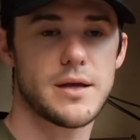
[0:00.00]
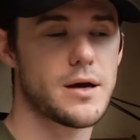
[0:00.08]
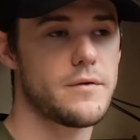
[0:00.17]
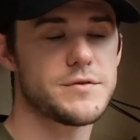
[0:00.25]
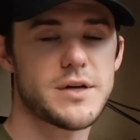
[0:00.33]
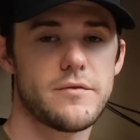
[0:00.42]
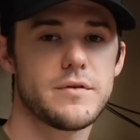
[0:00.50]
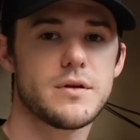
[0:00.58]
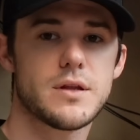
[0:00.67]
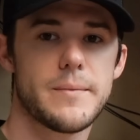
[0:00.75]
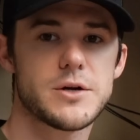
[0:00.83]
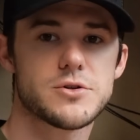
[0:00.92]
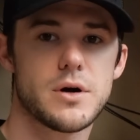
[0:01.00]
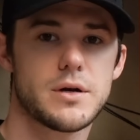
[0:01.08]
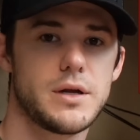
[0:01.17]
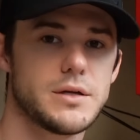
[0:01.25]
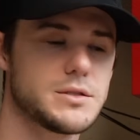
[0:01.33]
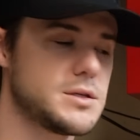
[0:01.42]
And that covers everything that my
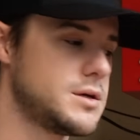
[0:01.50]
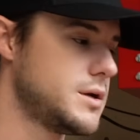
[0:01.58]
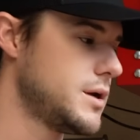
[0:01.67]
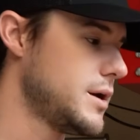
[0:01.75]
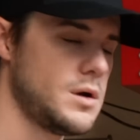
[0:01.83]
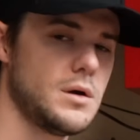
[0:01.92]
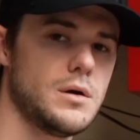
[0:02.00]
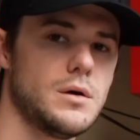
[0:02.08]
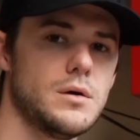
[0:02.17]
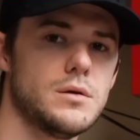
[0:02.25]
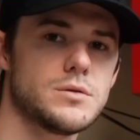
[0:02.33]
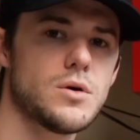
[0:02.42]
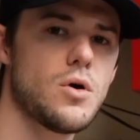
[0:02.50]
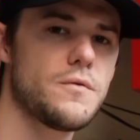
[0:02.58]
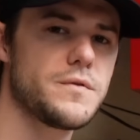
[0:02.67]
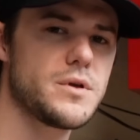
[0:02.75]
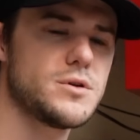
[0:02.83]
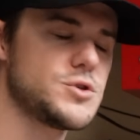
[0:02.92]
truck needs. So
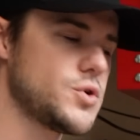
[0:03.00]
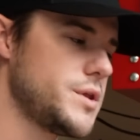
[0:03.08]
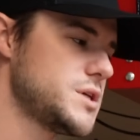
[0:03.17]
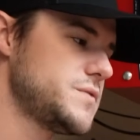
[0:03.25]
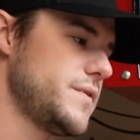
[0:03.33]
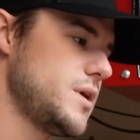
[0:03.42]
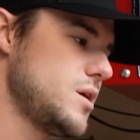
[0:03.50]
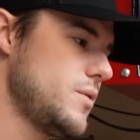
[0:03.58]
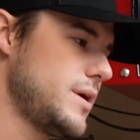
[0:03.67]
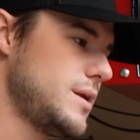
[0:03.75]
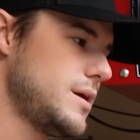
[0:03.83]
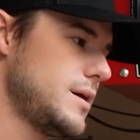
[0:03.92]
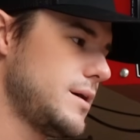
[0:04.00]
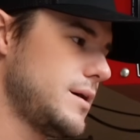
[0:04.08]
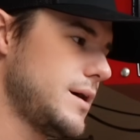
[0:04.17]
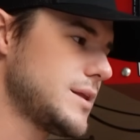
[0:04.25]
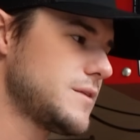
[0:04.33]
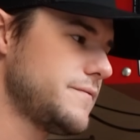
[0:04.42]
hopefully you enjoyed this video, and
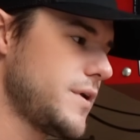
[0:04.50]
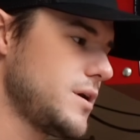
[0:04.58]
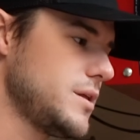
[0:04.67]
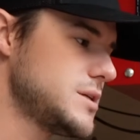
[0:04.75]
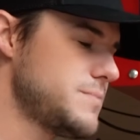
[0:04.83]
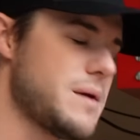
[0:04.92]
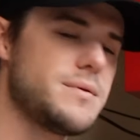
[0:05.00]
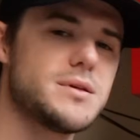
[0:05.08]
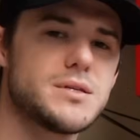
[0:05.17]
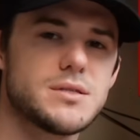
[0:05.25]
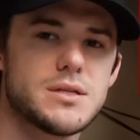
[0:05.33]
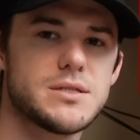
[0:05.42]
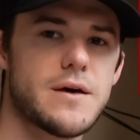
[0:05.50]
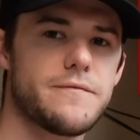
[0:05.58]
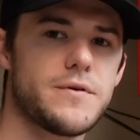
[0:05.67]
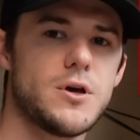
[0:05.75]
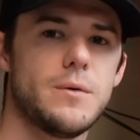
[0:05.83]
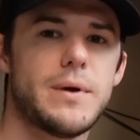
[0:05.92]
at the very least, maybe this isn't the
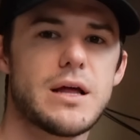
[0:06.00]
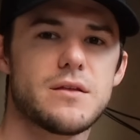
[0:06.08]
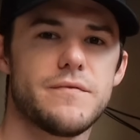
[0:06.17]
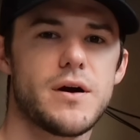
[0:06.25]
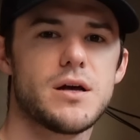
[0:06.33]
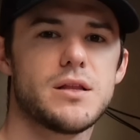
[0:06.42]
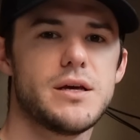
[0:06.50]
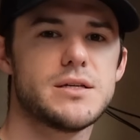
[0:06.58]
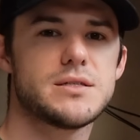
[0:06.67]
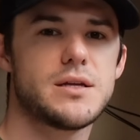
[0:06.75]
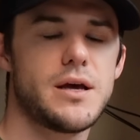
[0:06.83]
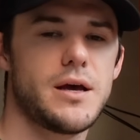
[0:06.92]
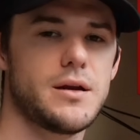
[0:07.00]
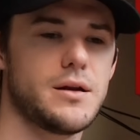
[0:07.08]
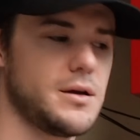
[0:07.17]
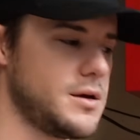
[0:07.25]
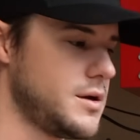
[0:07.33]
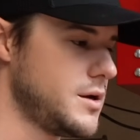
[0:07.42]
set for you, but at the very least,
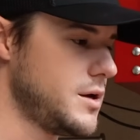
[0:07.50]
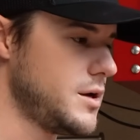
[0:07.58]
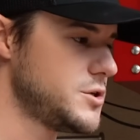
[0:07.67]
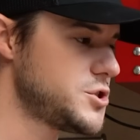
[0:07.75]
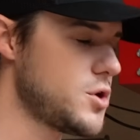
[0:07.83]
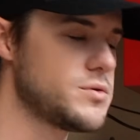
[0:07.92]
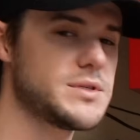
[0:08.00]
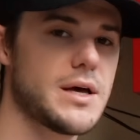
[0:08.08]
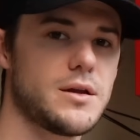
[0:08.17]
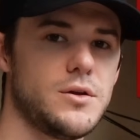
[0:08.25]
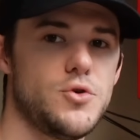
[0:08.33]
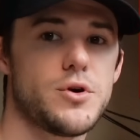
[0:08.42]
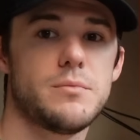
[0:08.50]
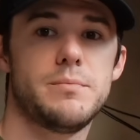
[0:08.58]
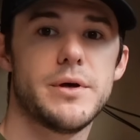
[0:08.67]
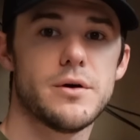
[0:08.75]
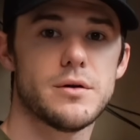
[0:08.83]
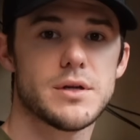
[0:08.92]
it shows that you can
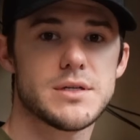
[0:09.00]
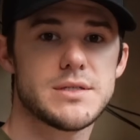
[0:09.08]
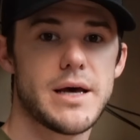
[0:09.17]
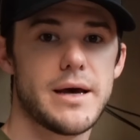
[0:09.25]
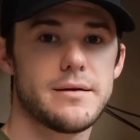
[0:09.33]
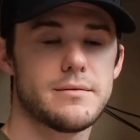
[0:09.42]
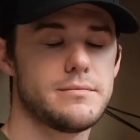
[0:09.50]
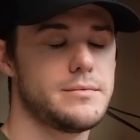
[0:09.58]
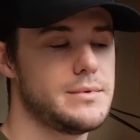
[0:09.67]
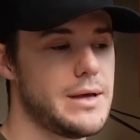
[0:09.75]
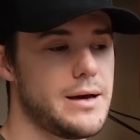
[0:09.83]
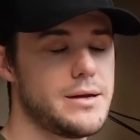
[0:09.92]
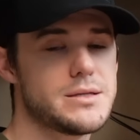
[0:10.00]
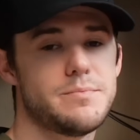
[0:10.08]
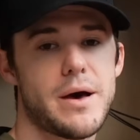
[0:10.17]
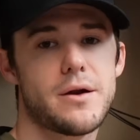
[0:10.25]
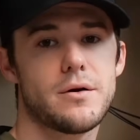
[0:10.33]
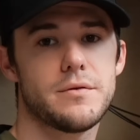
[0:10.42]
build a set that is
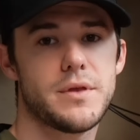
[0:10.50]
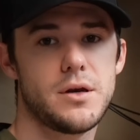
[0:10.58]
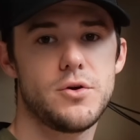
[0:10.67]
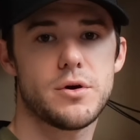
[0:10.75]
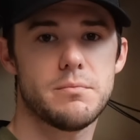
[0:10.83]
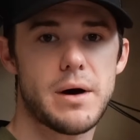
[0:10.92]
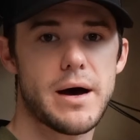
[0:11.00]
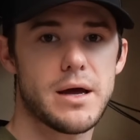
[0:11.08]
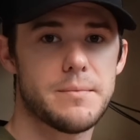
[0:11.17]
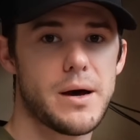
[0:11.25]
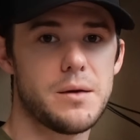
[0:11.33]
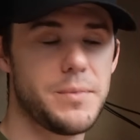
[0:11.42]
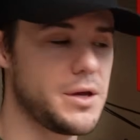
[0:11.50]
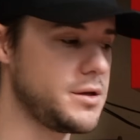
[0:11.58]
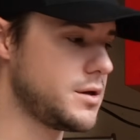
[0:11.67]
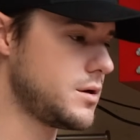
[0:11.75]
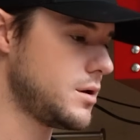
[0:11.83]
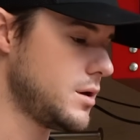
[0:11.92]
better than you can buy, in my
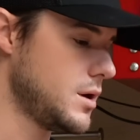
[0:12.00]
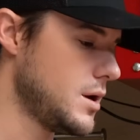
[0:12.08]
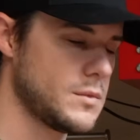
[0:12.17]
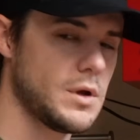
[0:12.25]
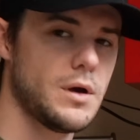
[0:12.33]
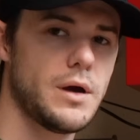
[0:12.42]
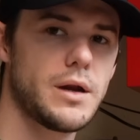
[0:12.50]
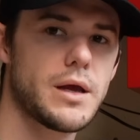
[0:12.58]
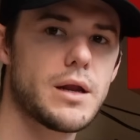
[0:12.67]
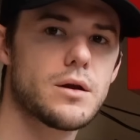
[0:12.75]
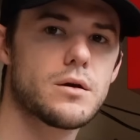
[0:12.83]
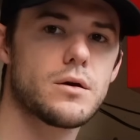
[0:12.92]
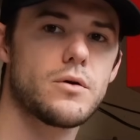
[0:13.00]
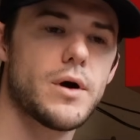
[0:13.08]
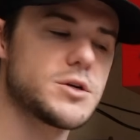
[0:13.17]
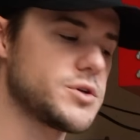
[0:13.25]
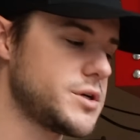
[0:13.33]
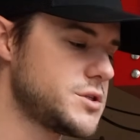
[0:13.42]
opinion. And again,
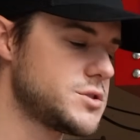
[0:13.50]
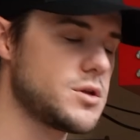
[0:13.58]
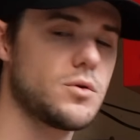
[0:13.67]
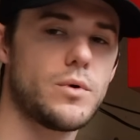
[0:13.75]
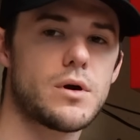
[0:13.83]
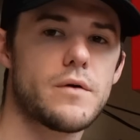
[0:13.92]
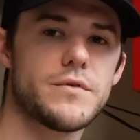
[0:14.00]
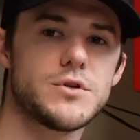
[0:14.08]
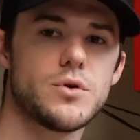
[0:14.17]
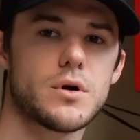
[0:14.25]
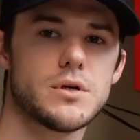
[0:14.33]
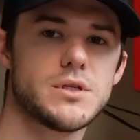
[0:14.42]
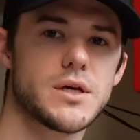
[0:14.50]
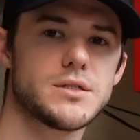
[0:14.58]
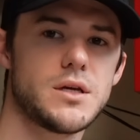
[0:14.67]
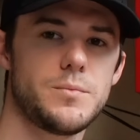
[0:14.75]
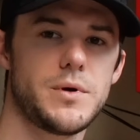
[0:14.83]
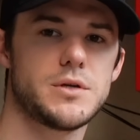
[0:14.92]
congratulations to the winner of the
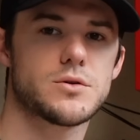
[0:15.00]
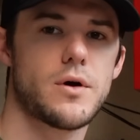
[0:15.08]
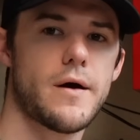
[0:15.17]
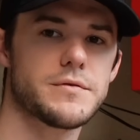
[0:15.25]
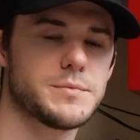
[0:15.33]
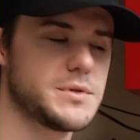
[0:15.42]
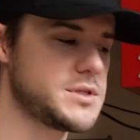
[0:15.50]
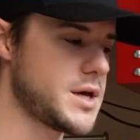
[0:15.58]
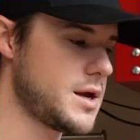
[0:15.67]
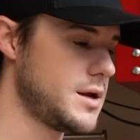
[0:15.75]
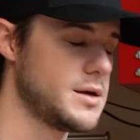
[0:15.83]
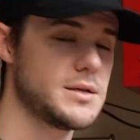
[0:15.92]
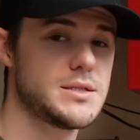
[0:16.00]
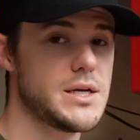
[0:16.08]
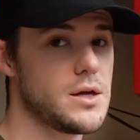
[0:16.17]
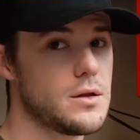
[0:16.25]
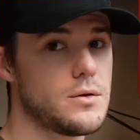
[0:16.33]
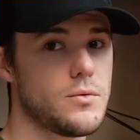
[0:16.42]
216 piece Craftsman set.
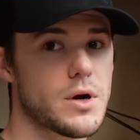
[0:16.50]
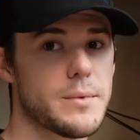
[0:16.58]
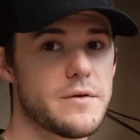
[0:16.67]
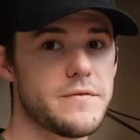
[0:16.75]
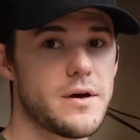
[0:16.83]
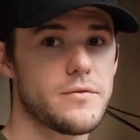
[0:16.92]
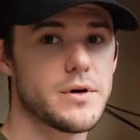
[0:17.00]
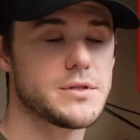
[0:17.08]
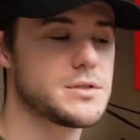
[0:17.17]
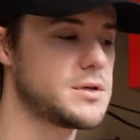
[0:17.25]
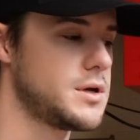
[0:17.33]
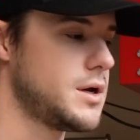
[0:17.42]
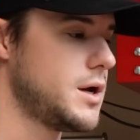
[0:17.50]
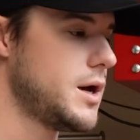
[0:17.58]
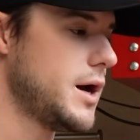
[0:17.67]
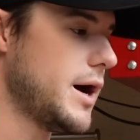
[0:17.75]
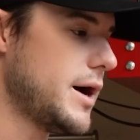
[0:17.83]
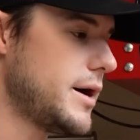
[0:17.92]
Still one of my favorites.
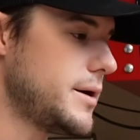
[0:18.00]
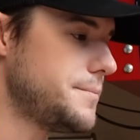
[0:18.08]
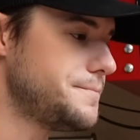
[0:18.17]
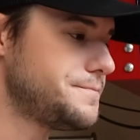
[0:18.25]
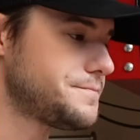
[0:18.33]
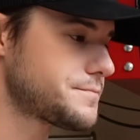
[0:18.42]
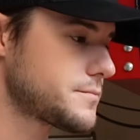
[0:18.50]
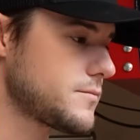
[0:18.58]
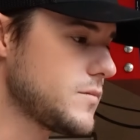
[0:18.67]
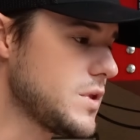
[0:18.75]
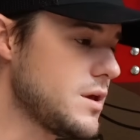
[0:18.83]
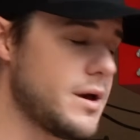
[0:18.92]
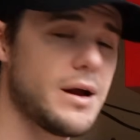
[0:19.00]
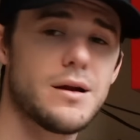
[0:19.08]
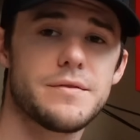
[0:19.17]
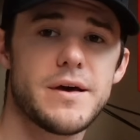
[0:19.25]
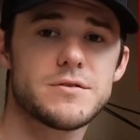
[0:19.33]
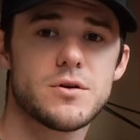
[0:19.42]

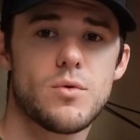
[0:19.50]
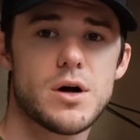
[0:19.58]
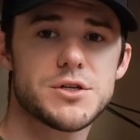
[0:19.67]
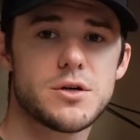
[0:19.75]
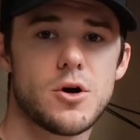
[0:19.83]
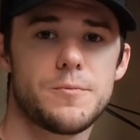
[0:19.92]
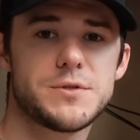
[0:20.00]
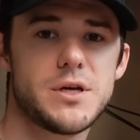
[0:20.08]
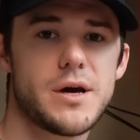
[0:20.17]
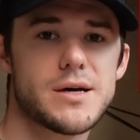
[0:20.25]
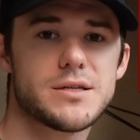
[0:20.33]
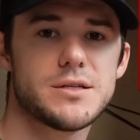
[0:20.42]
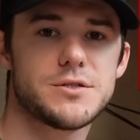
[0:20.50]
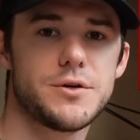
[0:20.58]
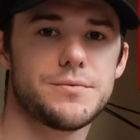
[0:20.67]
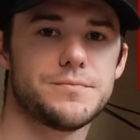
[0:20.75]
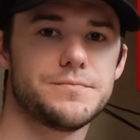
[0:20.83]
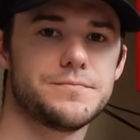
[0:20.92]
And thanks for watching. Hope to see you guys again soon.